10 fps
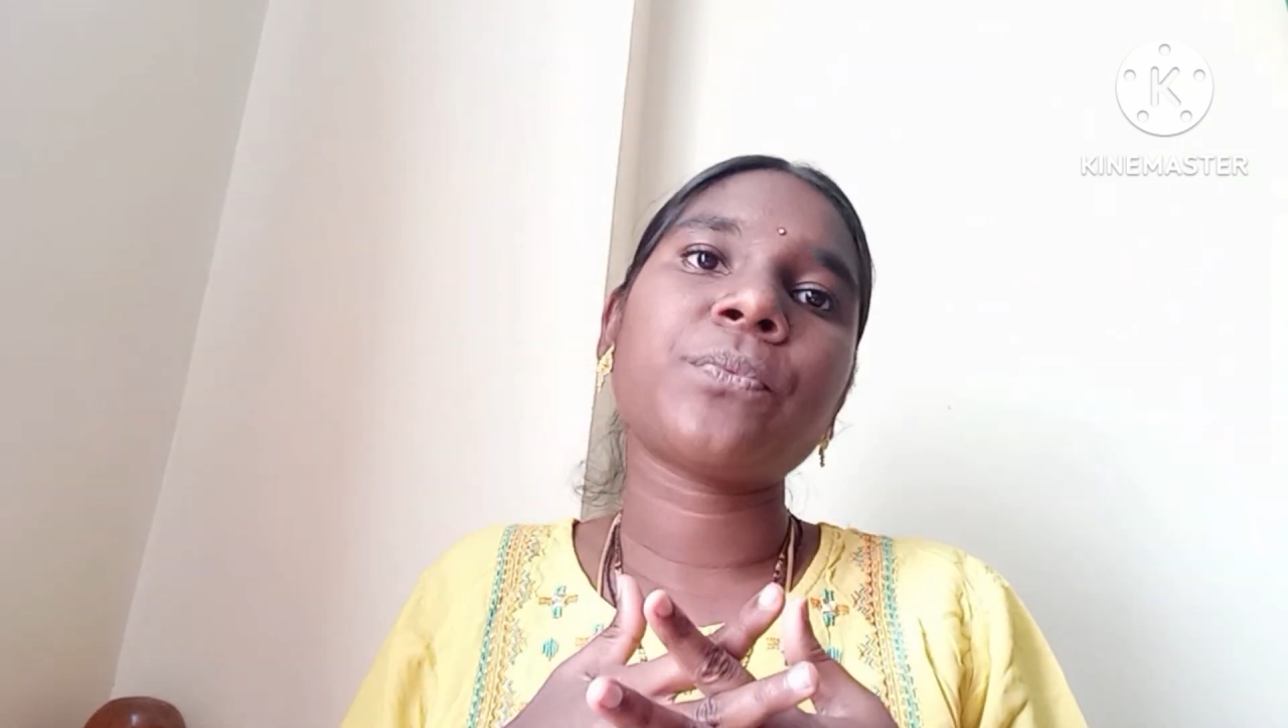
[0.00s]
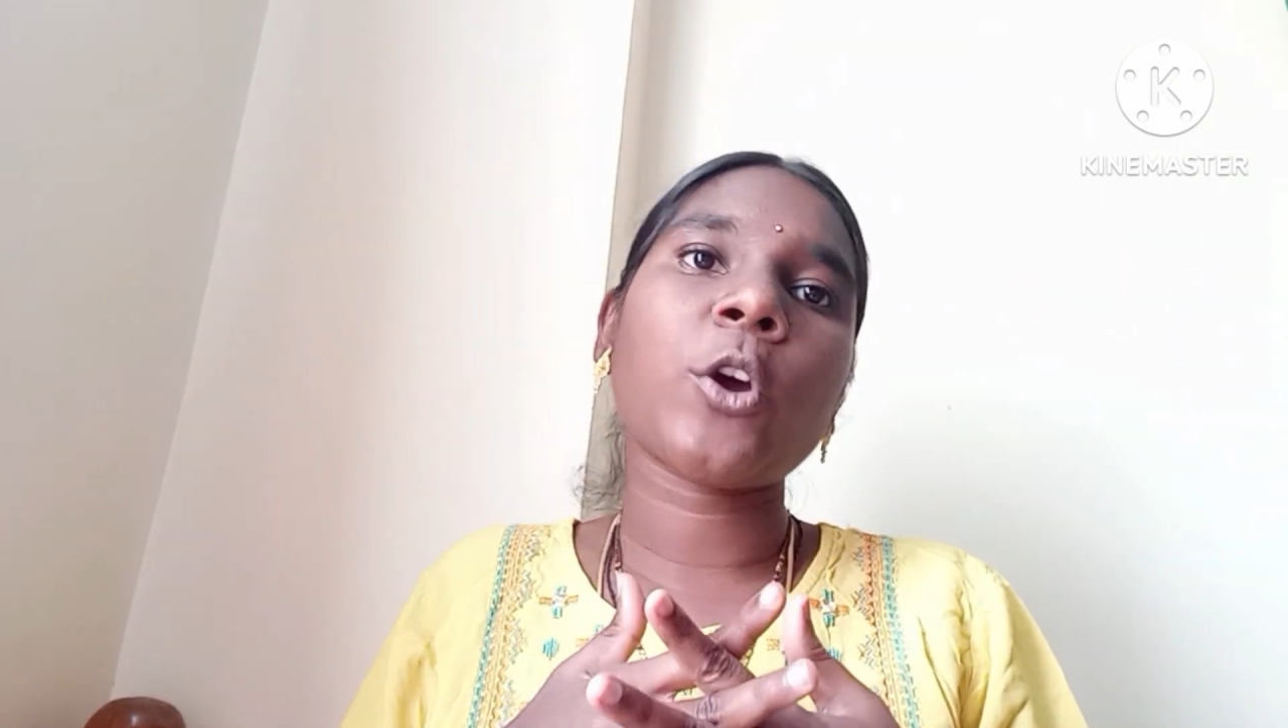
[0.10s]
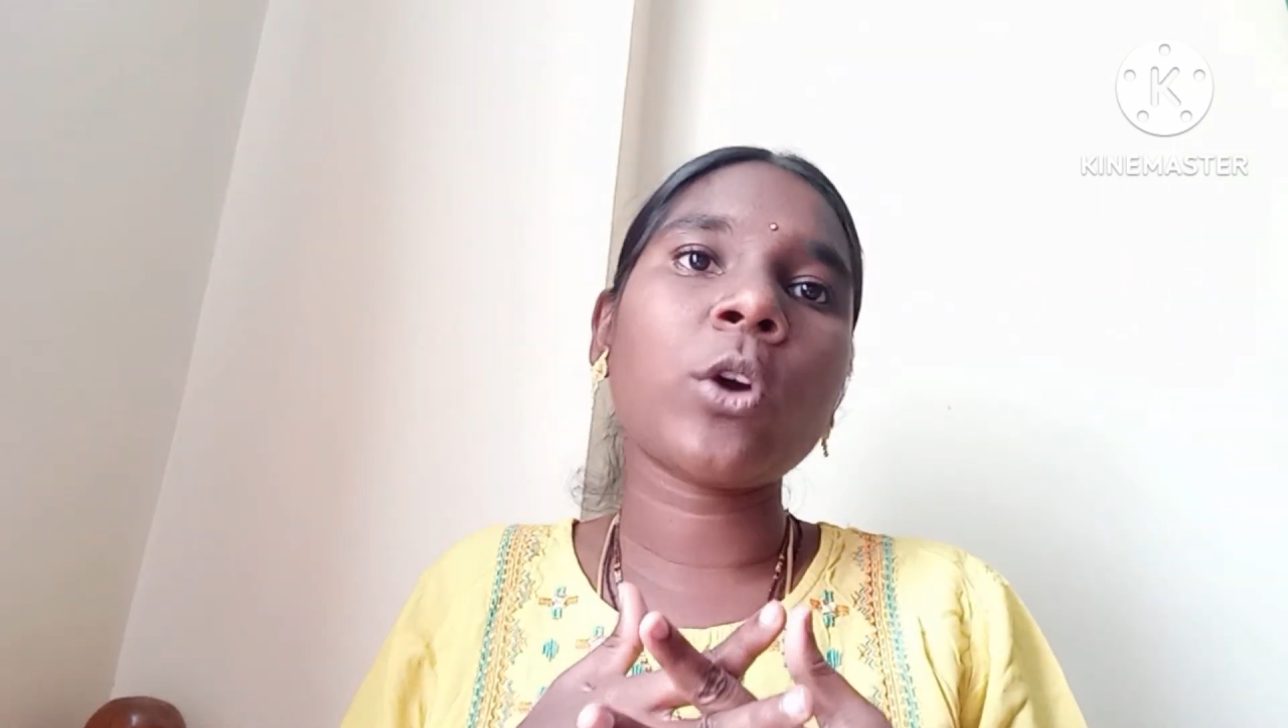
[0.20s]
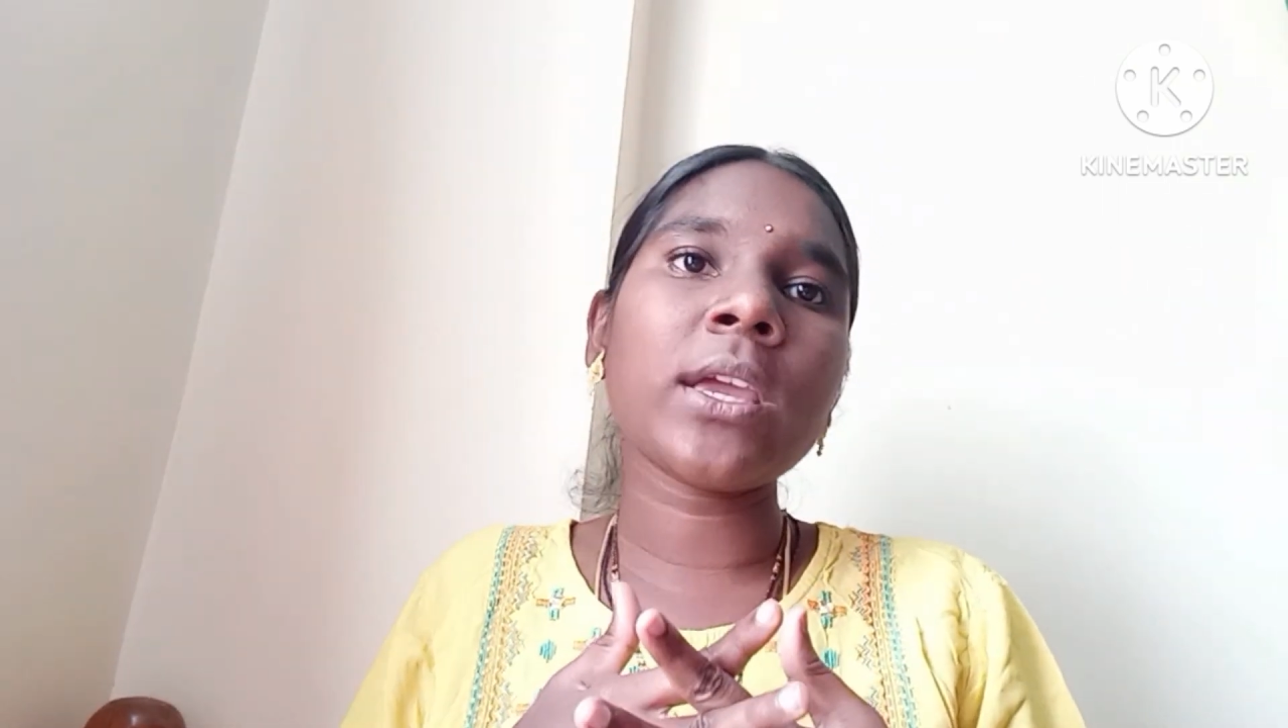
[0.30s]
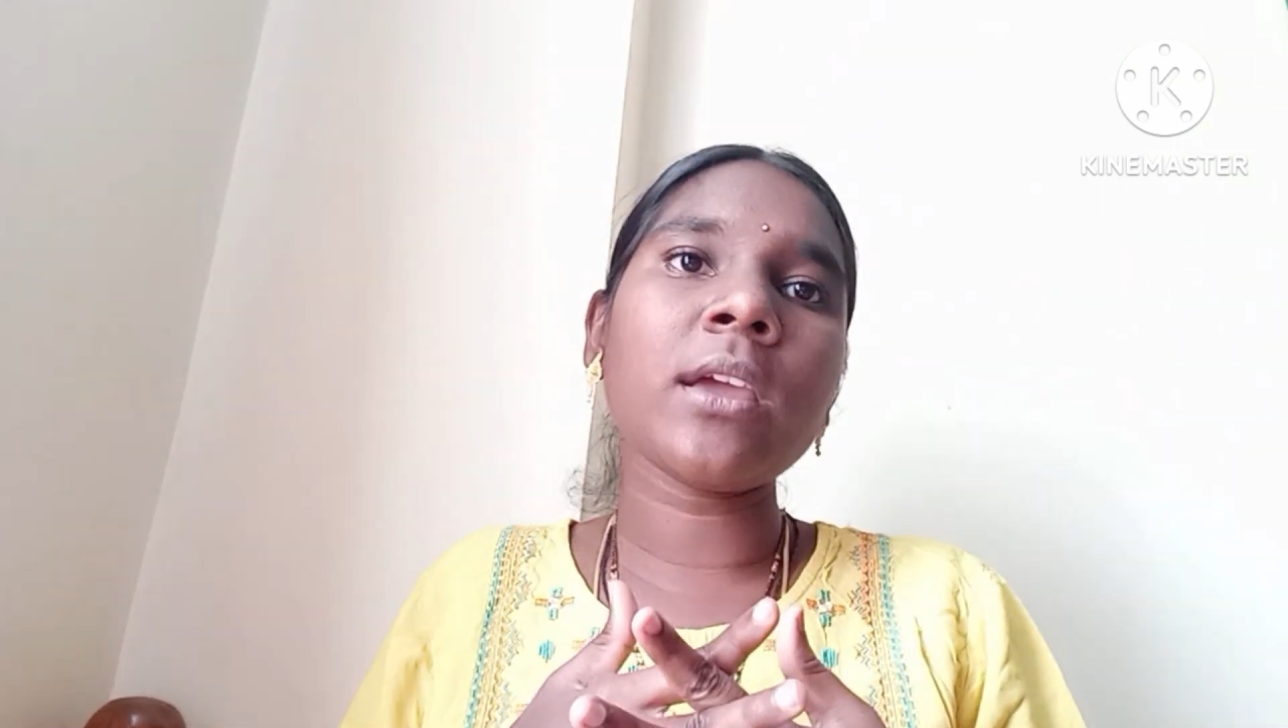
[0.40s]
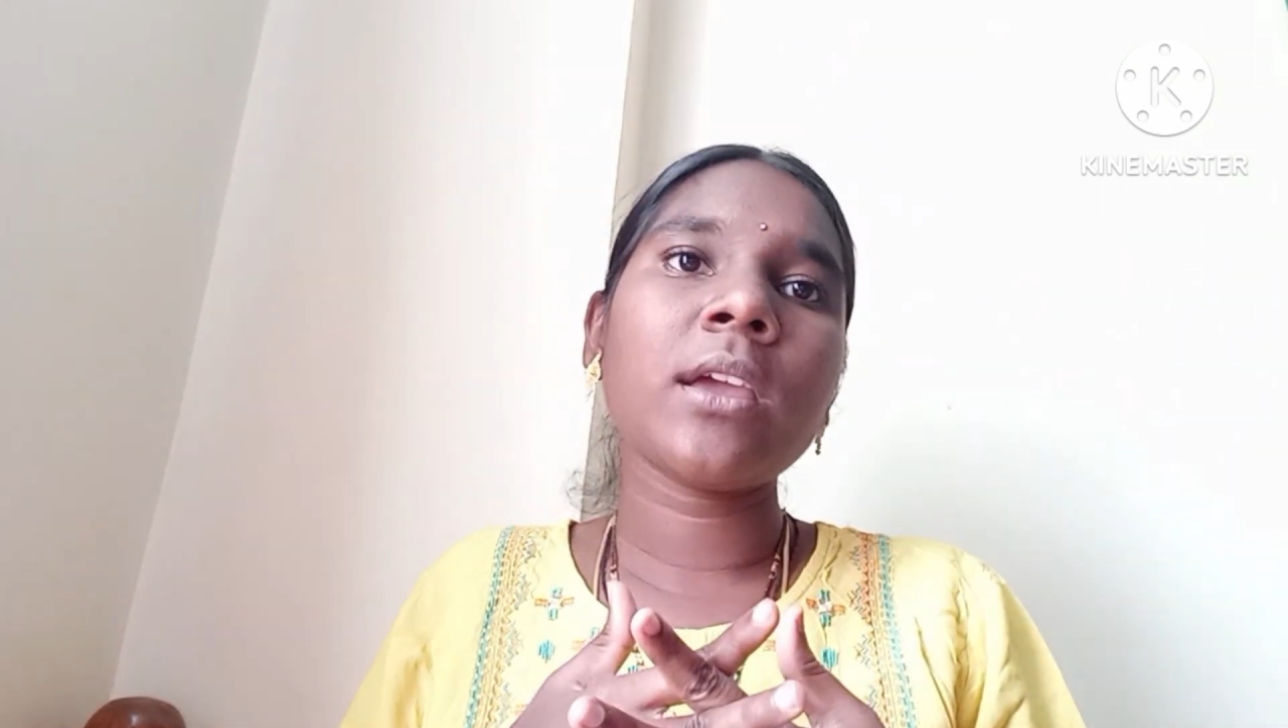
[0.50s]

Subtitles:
Okay?